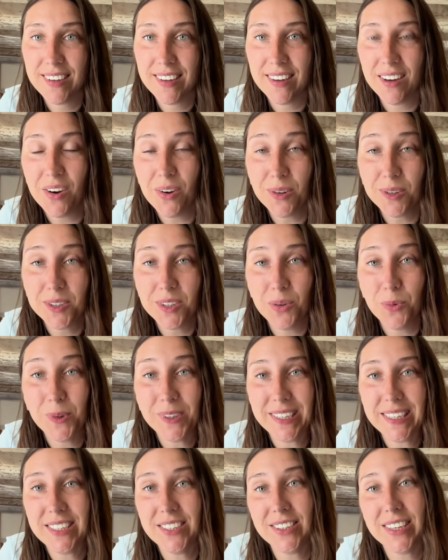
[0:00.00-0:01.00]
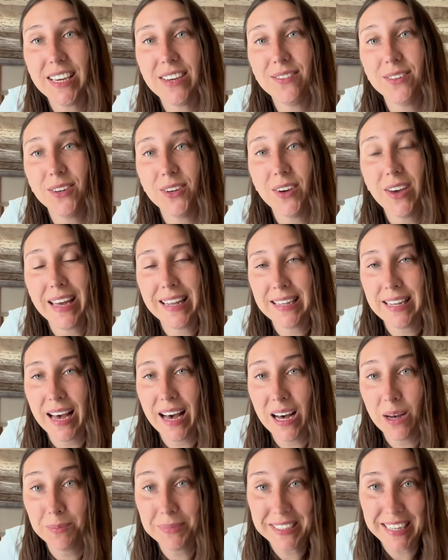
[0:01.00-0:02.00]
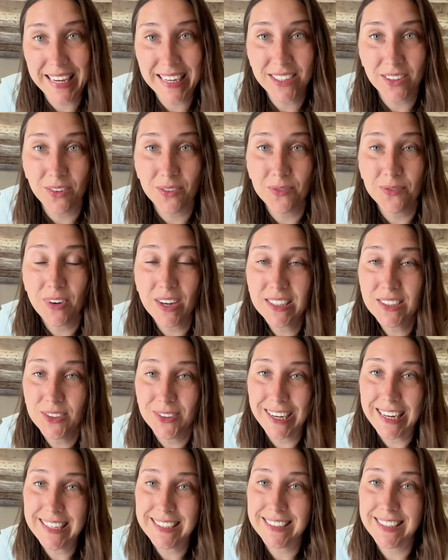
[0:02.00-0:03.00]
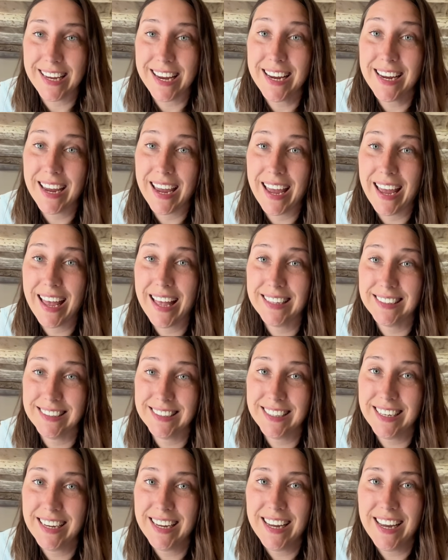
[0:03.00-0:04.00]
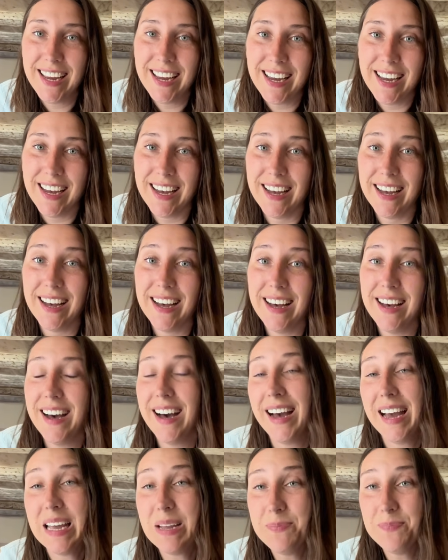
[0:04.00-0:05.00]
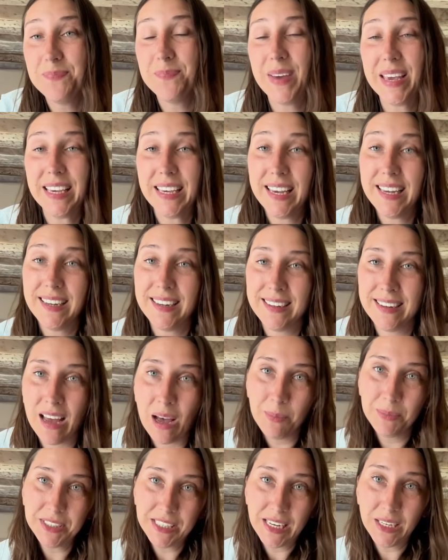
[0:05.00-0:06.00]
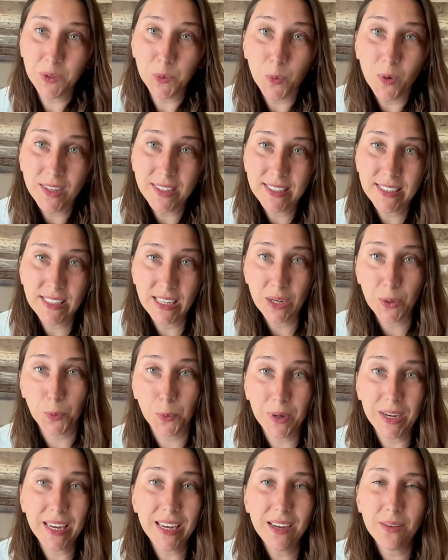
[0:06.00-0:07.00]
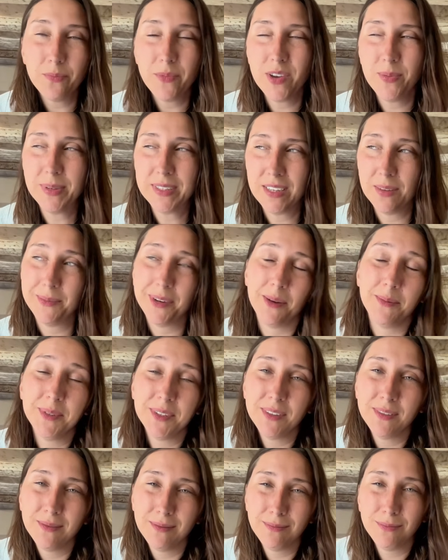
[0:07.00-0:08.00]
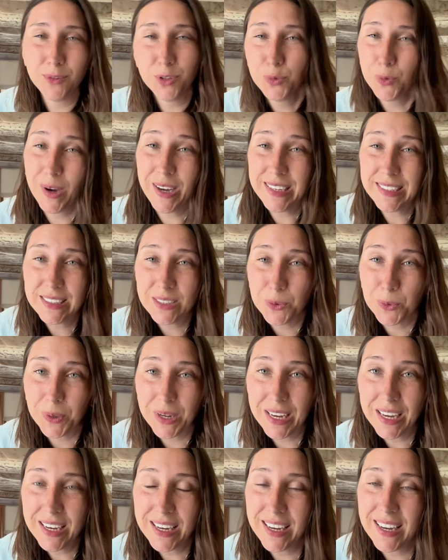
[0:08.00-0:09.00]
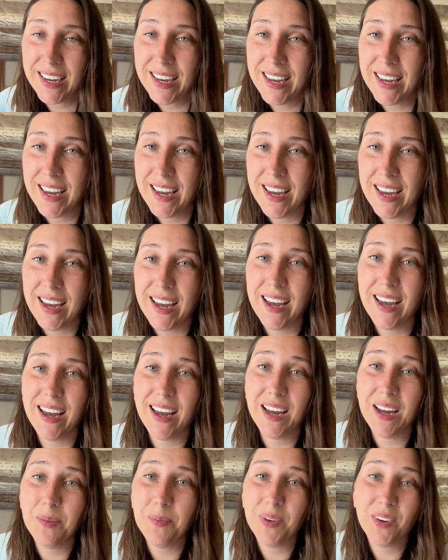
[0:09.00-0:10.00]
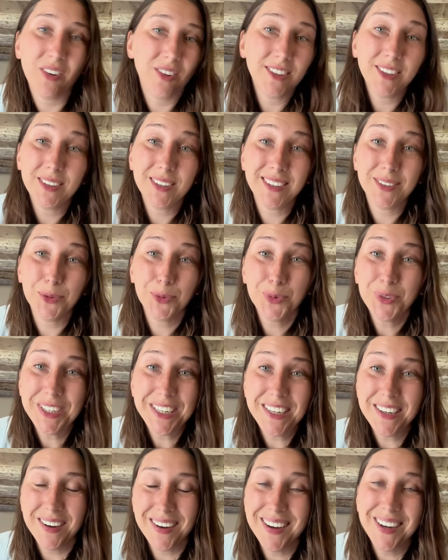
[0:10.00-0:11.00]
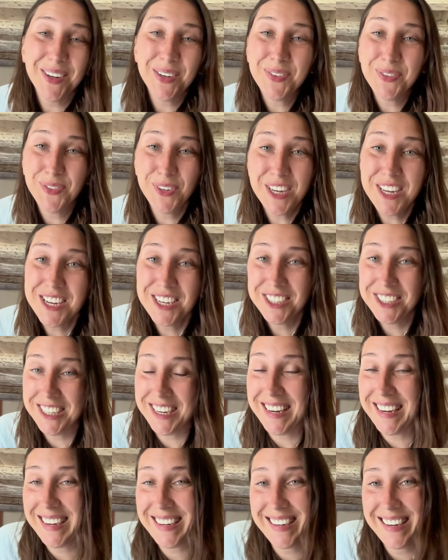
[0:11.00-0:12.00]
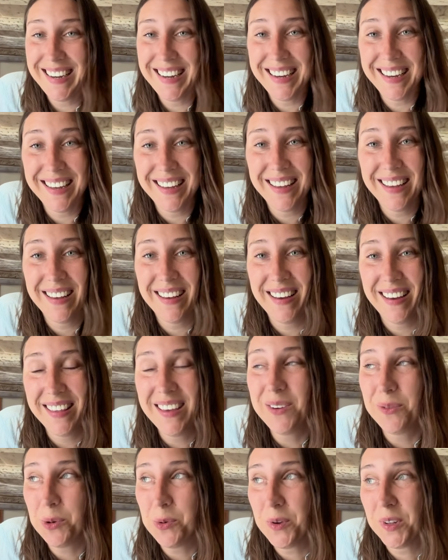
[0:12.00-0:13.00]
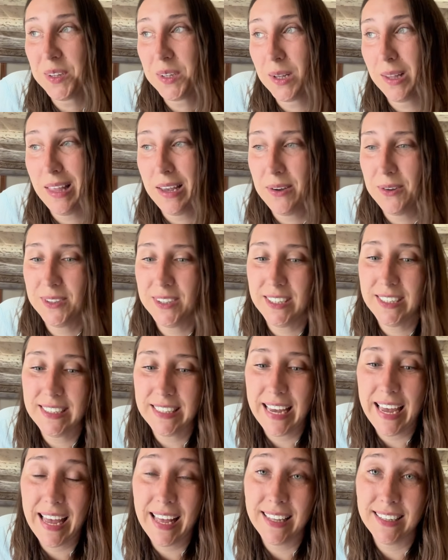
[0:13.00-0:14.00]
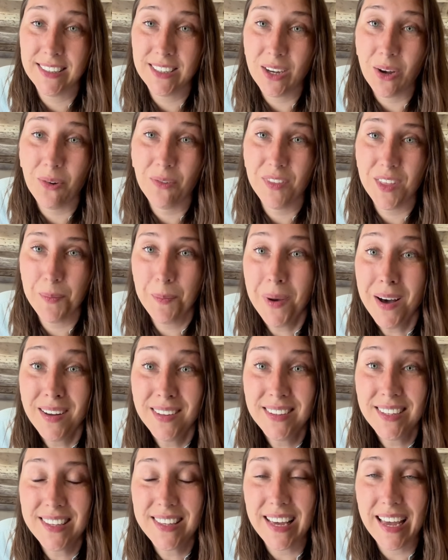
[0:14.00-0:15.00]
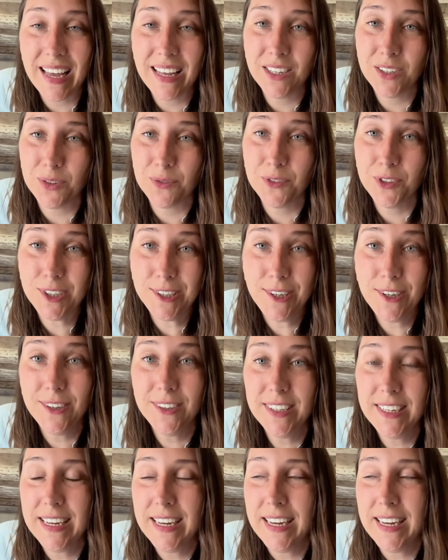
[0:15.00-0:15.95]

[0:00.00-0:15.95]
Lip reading: Also wanted to give you an update on fundraising, and I'm making an update once a week, maybe sometimes twice a week, because we are finishing, I think we will close it end of the month, end of June,